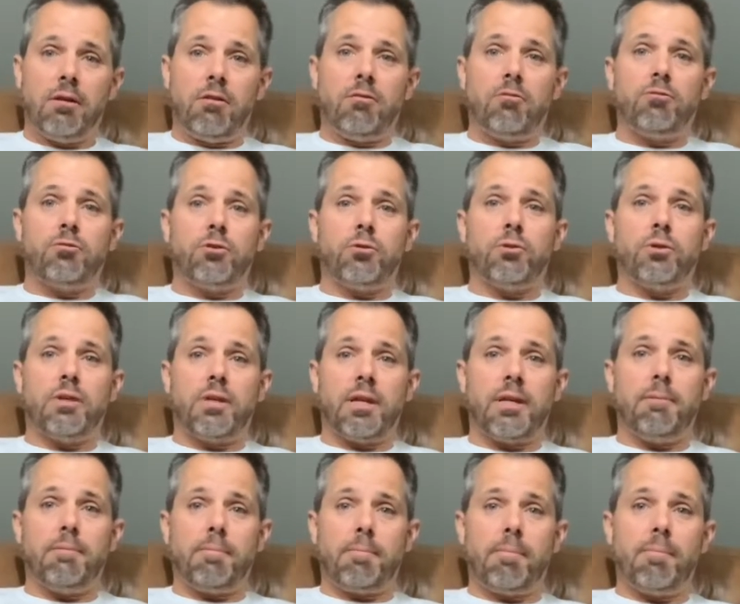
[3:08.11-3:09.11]
fluid
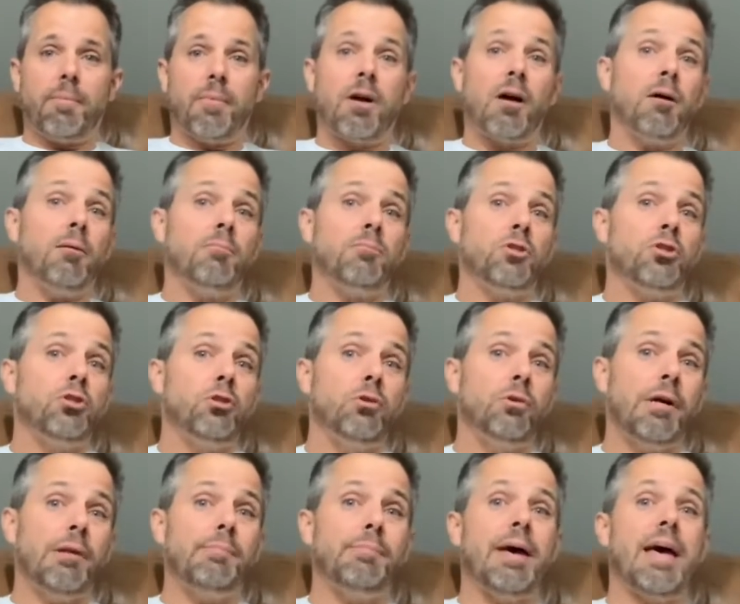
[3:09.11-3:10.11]
can come to
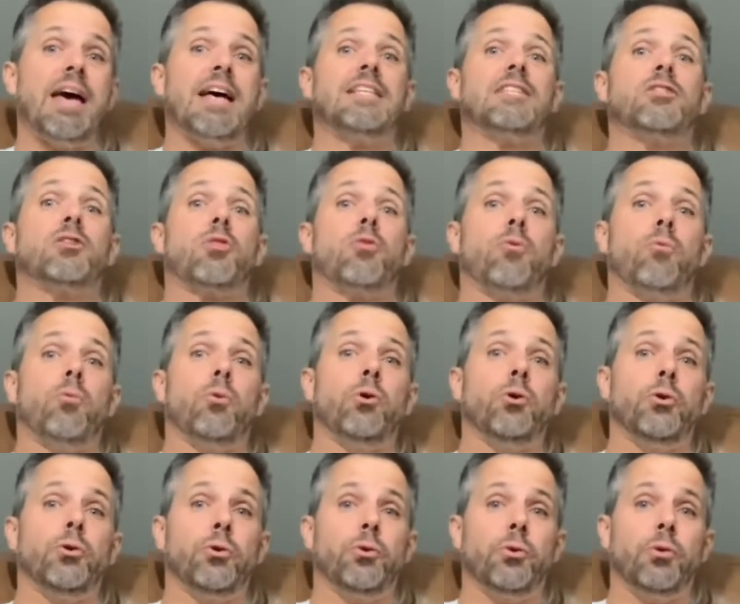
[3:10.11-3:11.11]
and pass
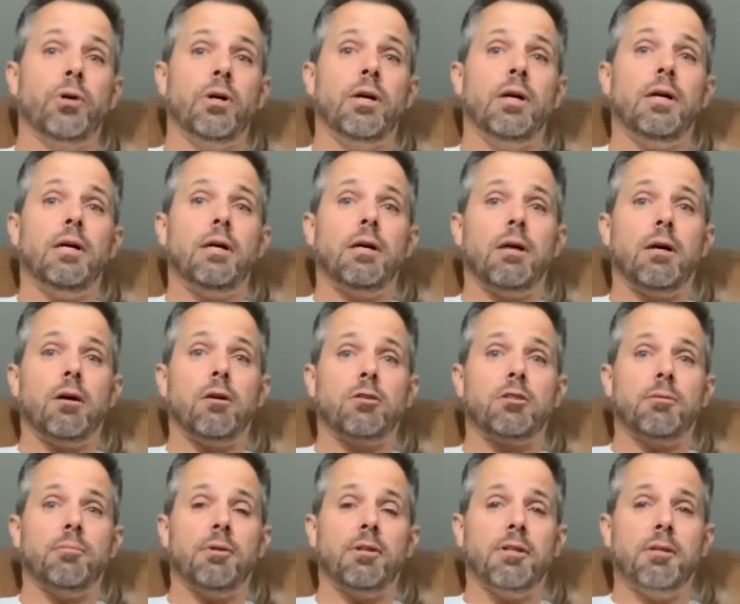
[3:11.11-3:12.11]
through,
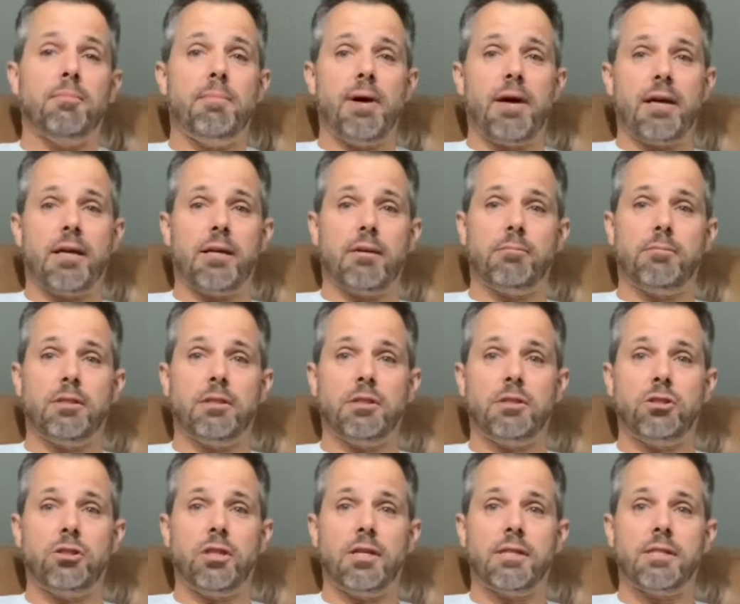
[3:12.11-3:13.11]
ultimately back up to the
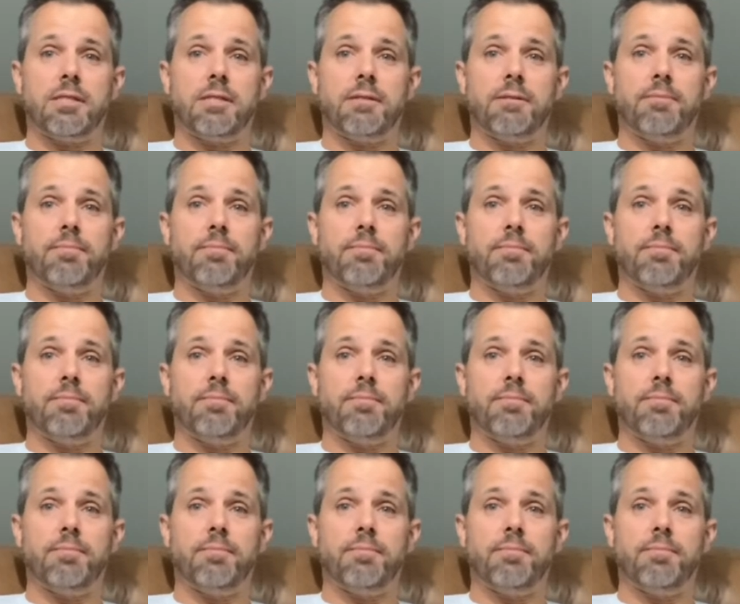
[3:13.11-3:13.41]
chest.